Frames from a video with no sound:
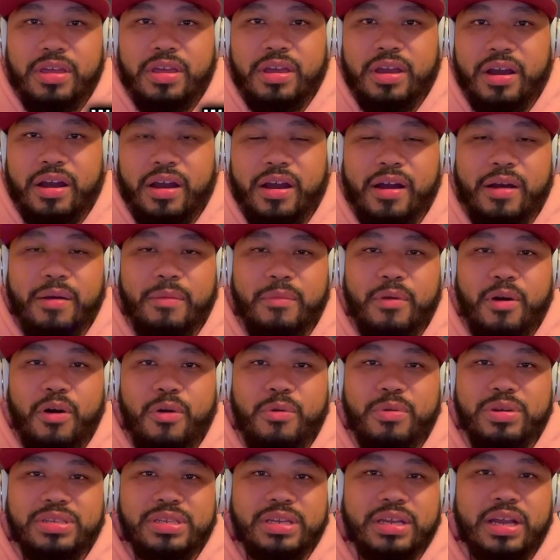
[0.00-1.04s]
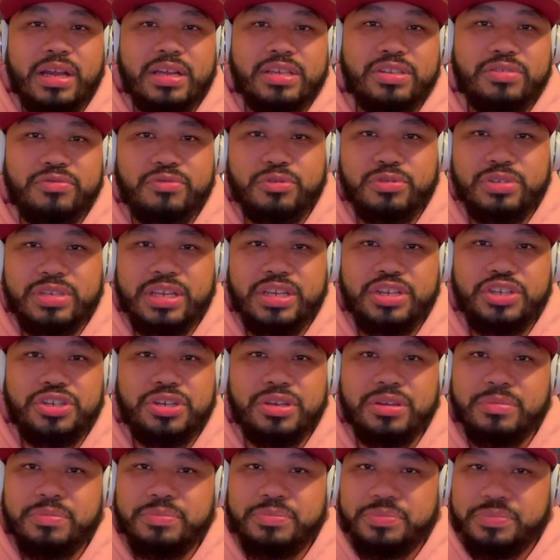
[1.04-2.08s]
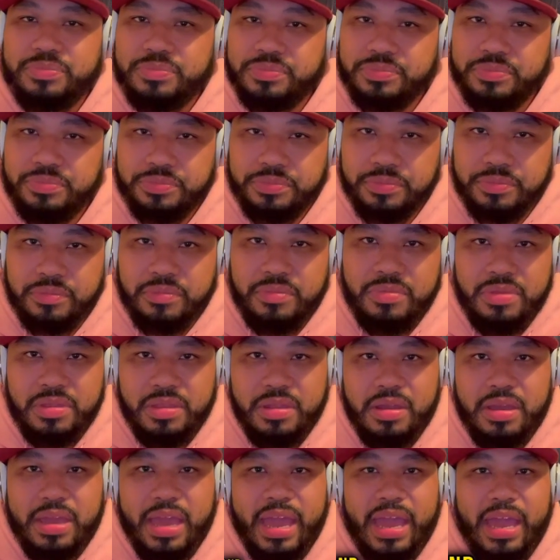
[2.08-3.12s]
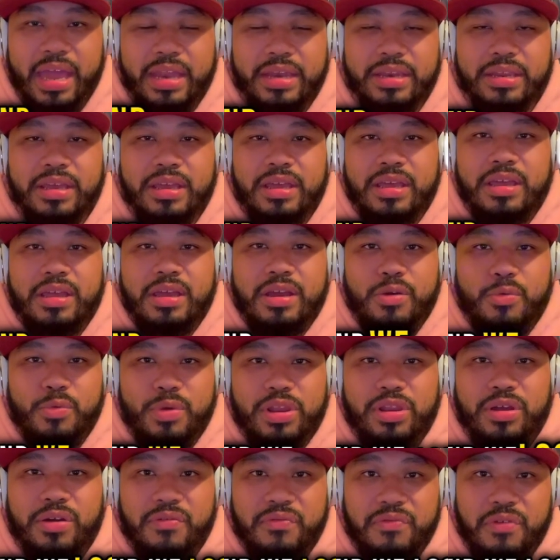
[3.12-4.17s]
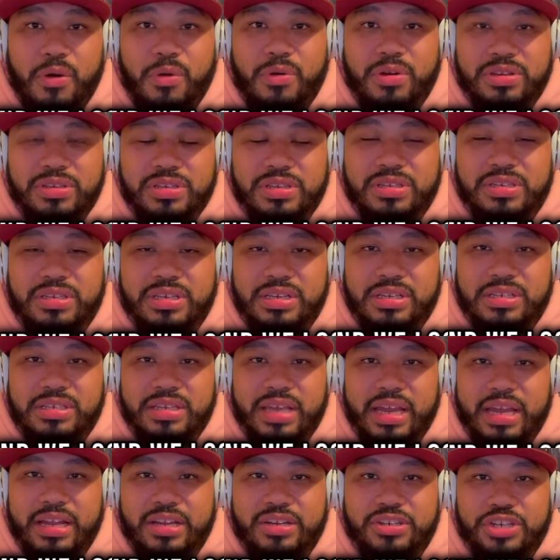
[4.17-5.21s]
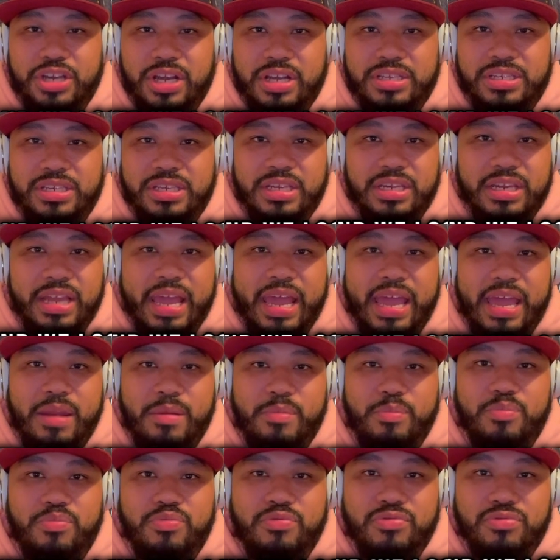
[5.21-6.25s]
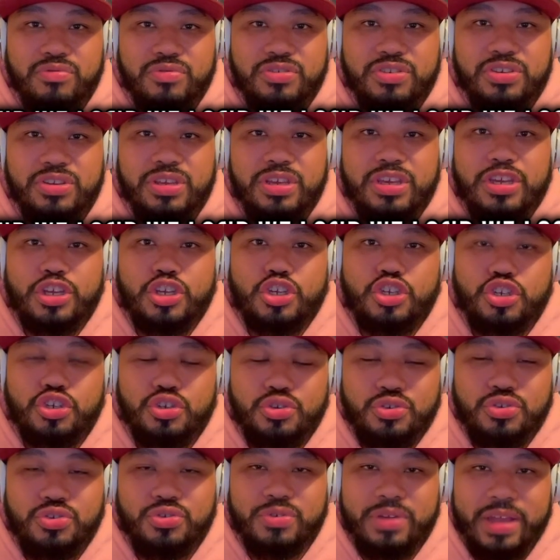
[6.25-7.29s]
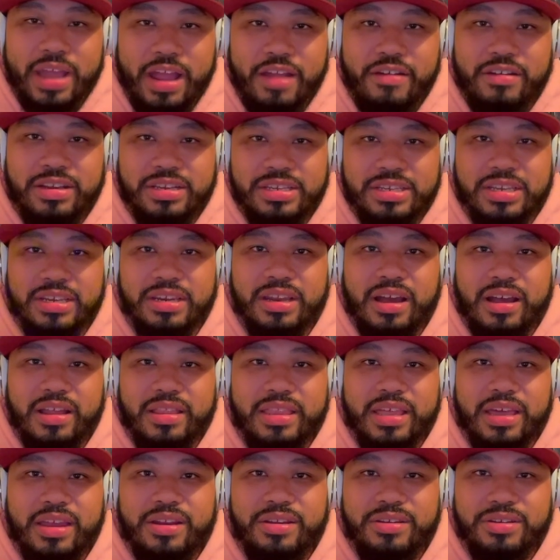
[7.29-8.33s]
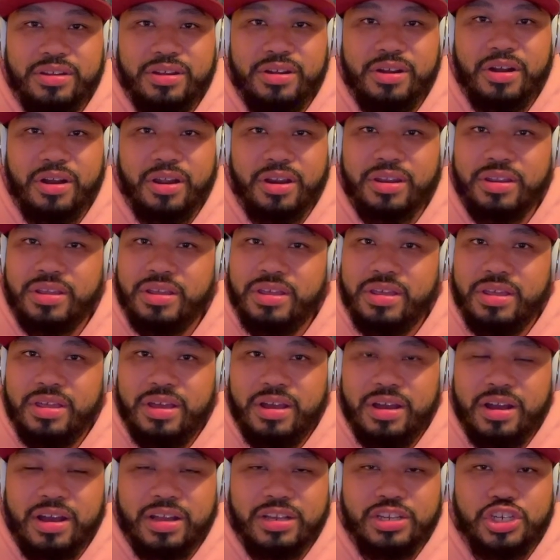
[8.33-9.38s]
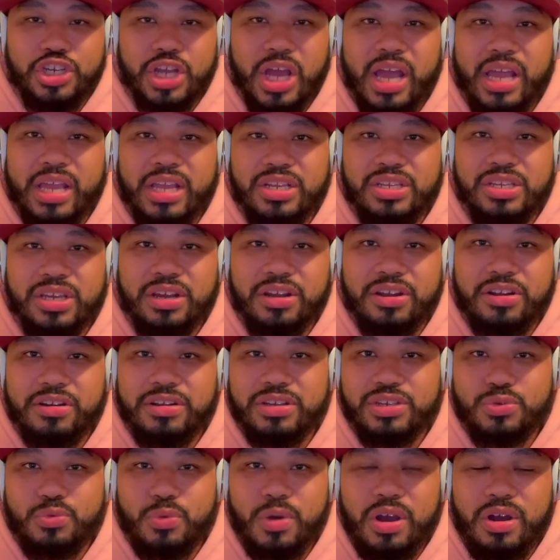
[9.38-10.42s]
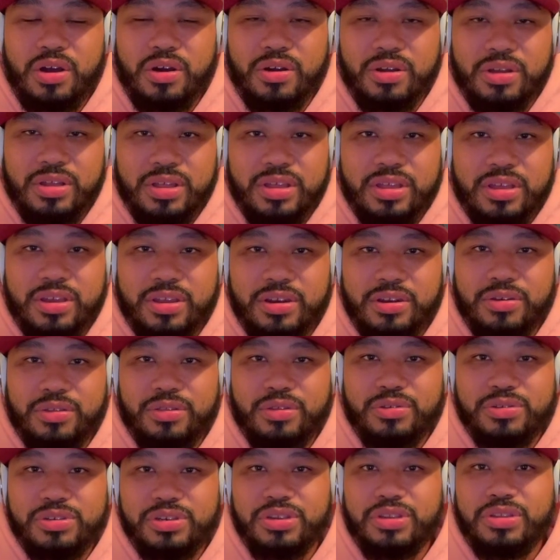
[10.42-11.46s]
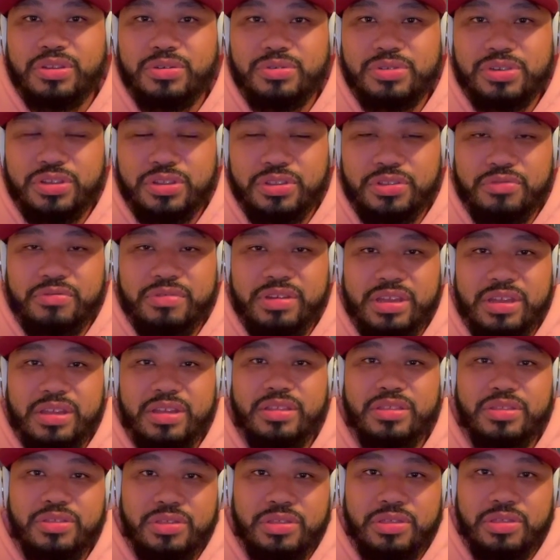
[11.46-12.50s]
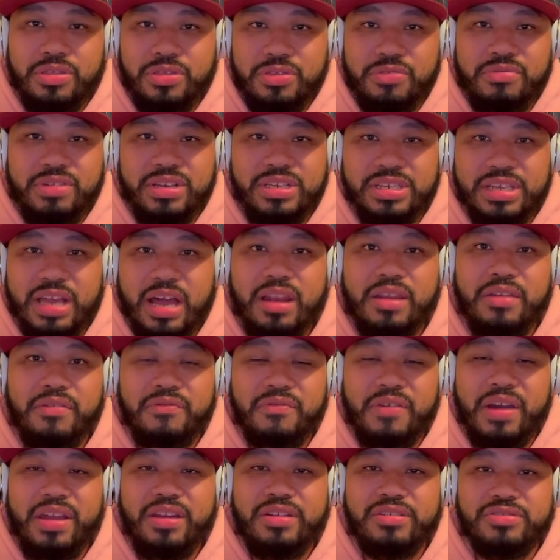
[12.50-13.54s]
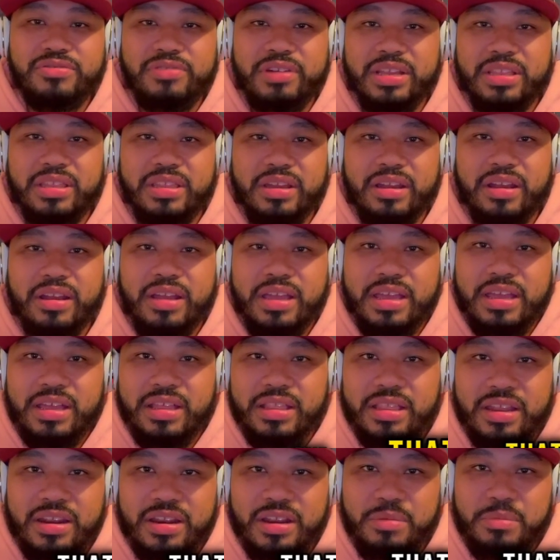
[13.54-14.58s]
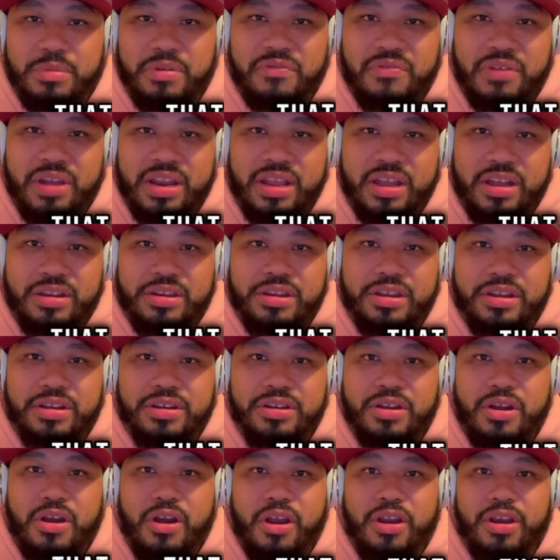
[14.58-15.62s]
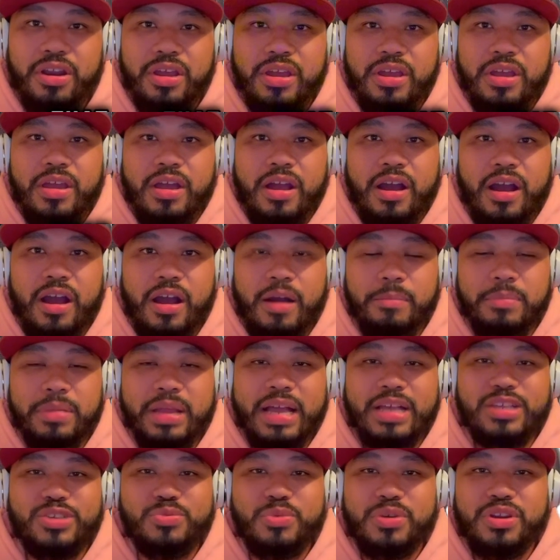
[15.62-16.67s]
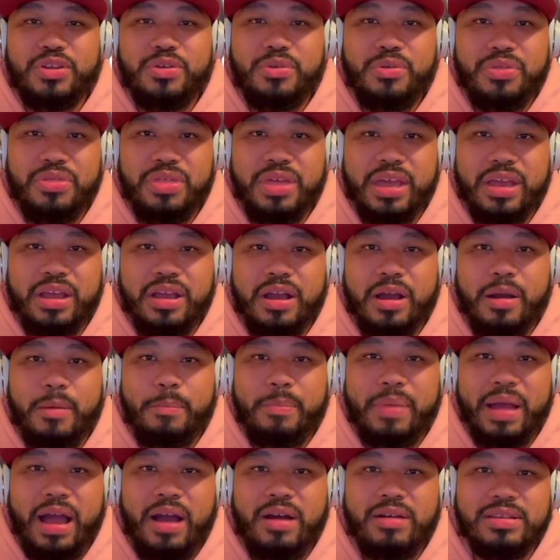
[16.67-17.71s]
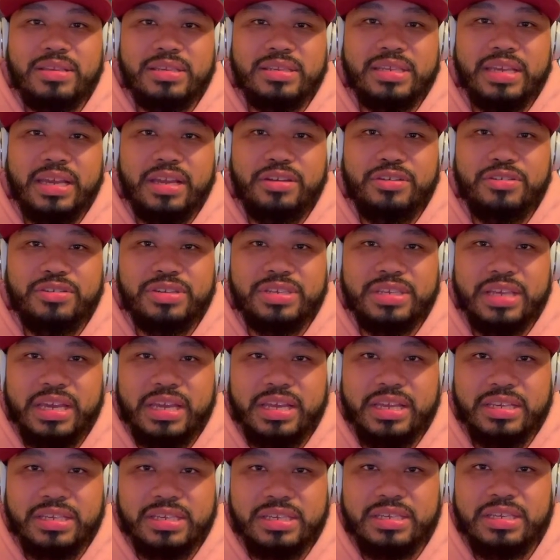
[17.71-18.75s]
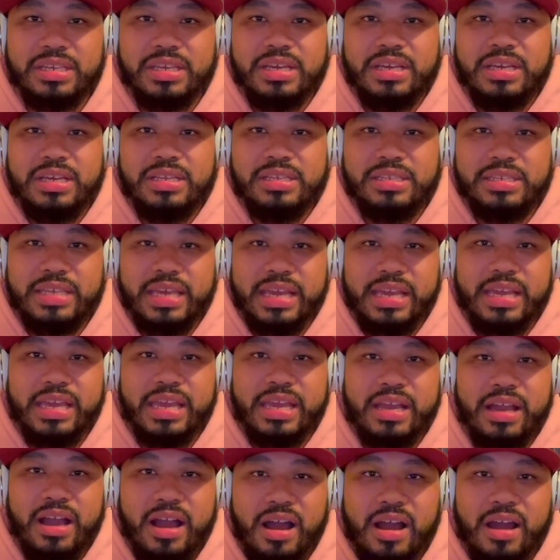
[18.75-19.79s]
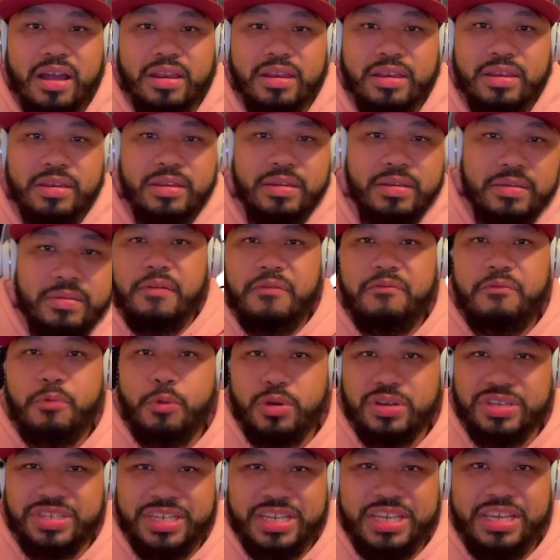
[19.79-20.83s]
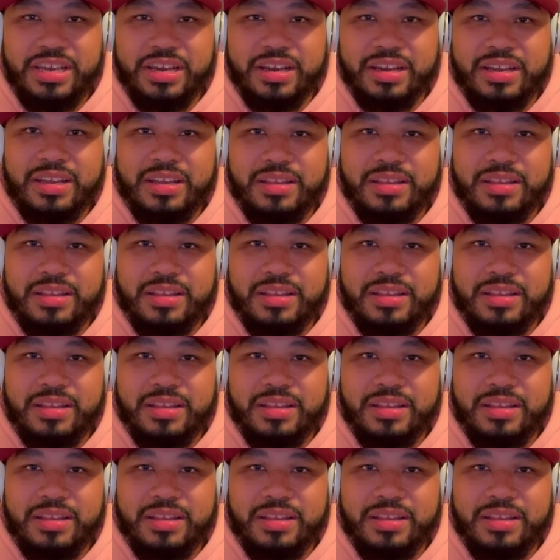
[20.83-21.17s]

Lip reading: Always a constant rotation. And we look forward to seeing Tiger Johnson and Bruce Shushu Carrington on that undercard. Jahi Tucker as well. You know, those are three solid fighters right there that are going to be fighting on the undercard. Guys, what do you think about Xander Zayas taking on Fortia?